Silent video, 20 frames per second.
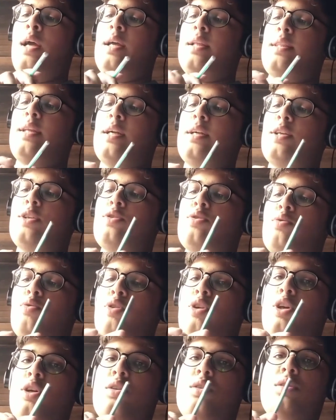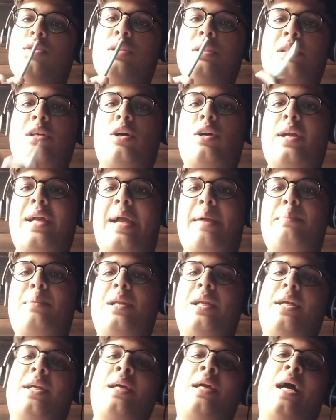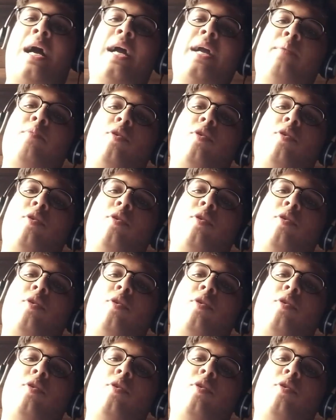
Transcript: that is known as your ability. I am